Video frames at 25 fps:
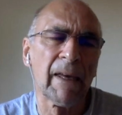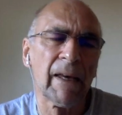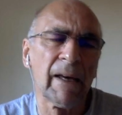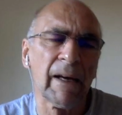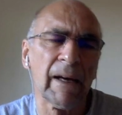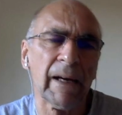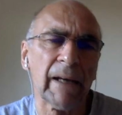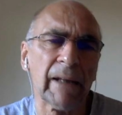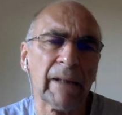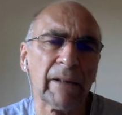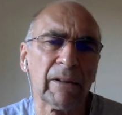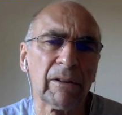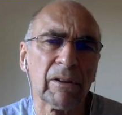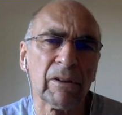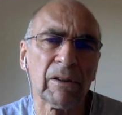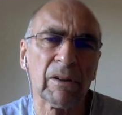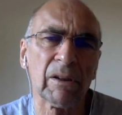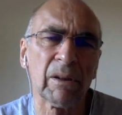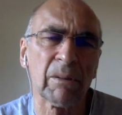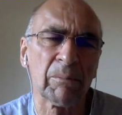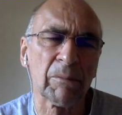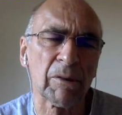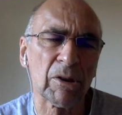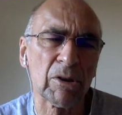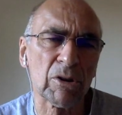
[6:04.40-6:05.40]
and
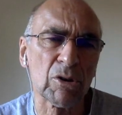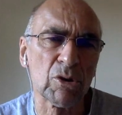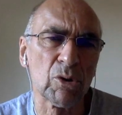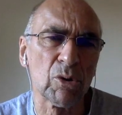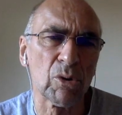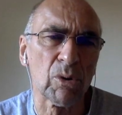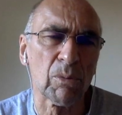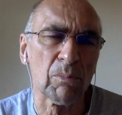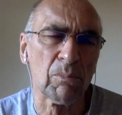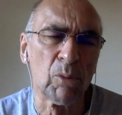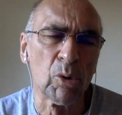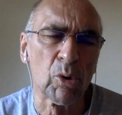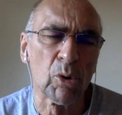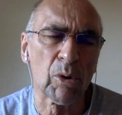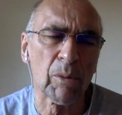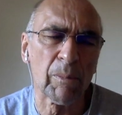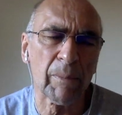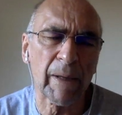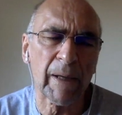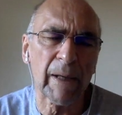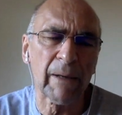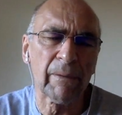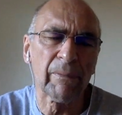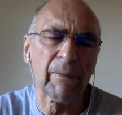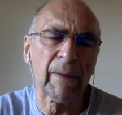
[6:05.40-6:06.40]
I'm going to talk more
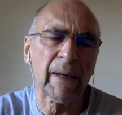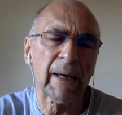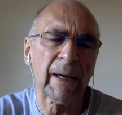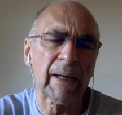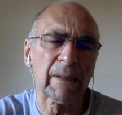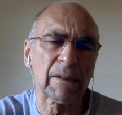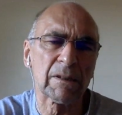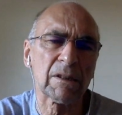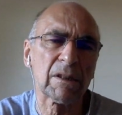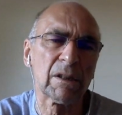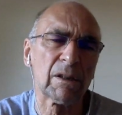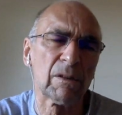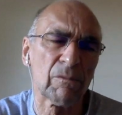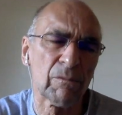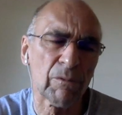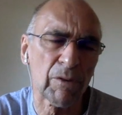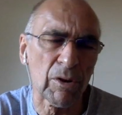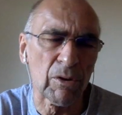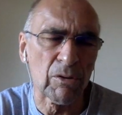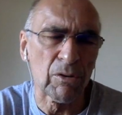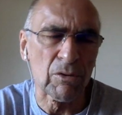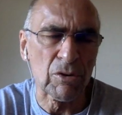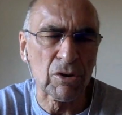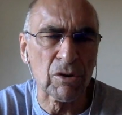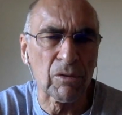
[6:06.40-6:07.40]
about that in
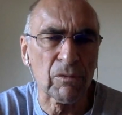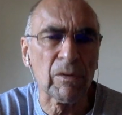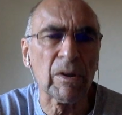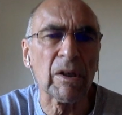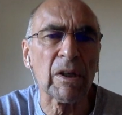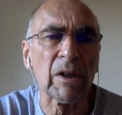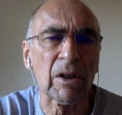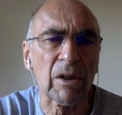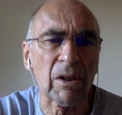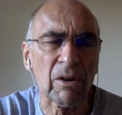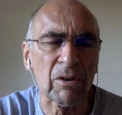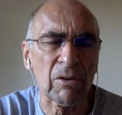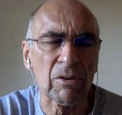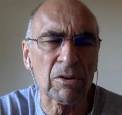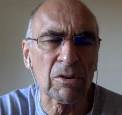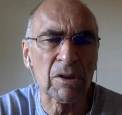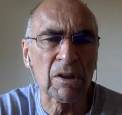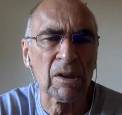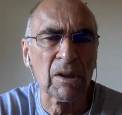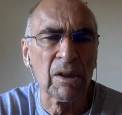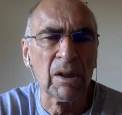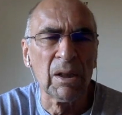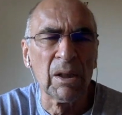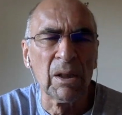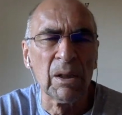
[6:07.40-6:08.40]
future videos.
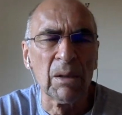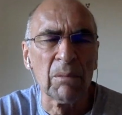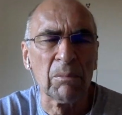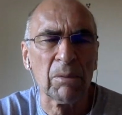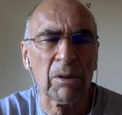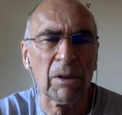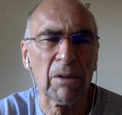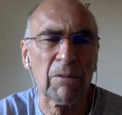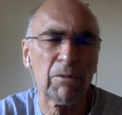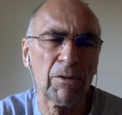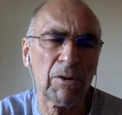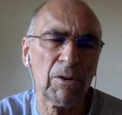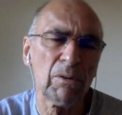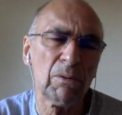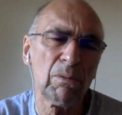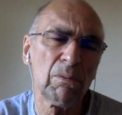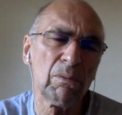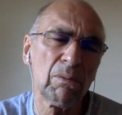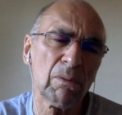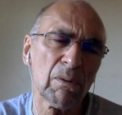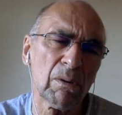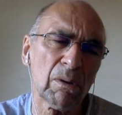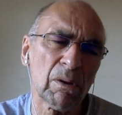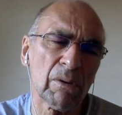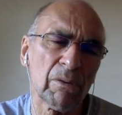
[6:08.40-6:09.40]
But if
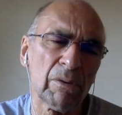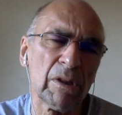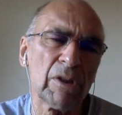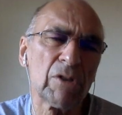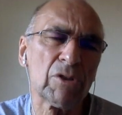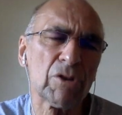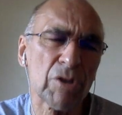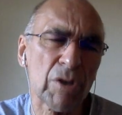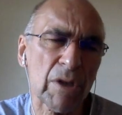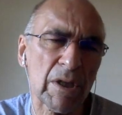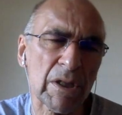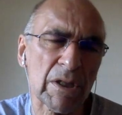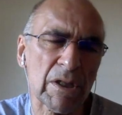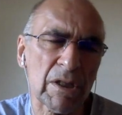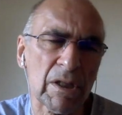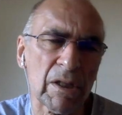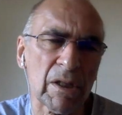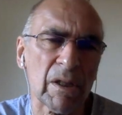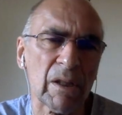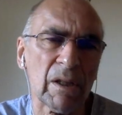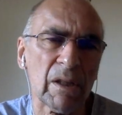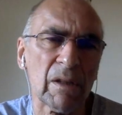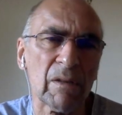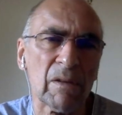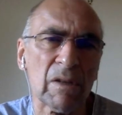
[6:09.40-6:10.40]
you are
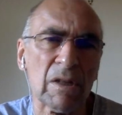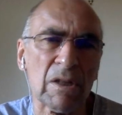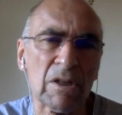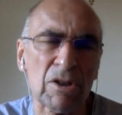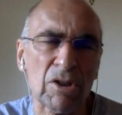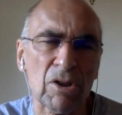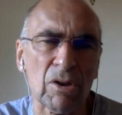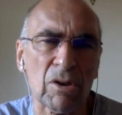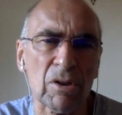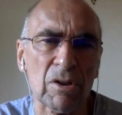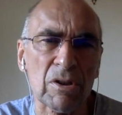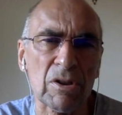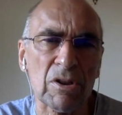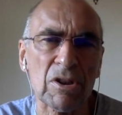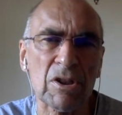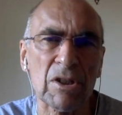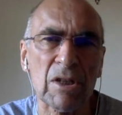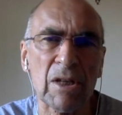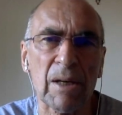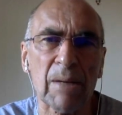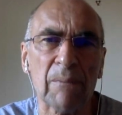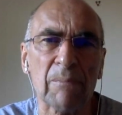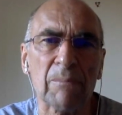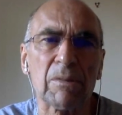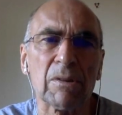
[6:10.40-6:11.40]
interested in this
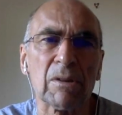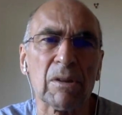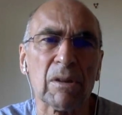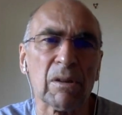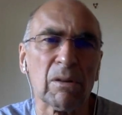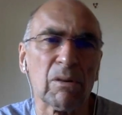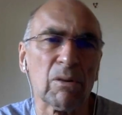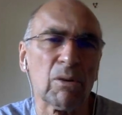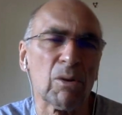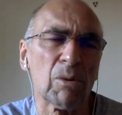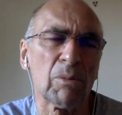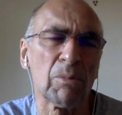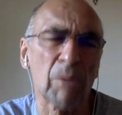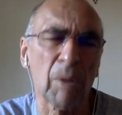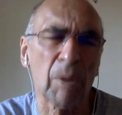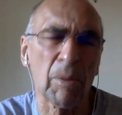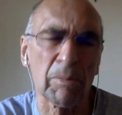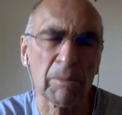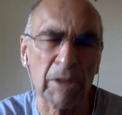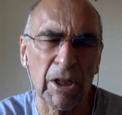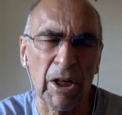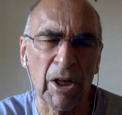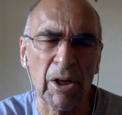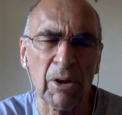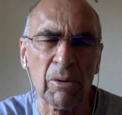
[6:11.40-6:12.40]
concept, you're a
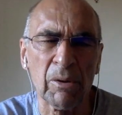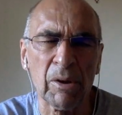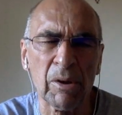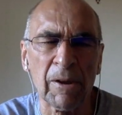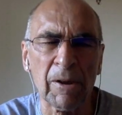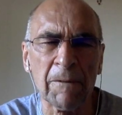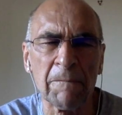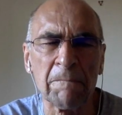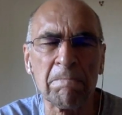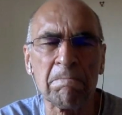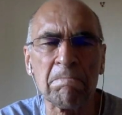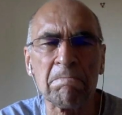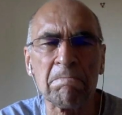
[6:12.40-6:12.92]
property owner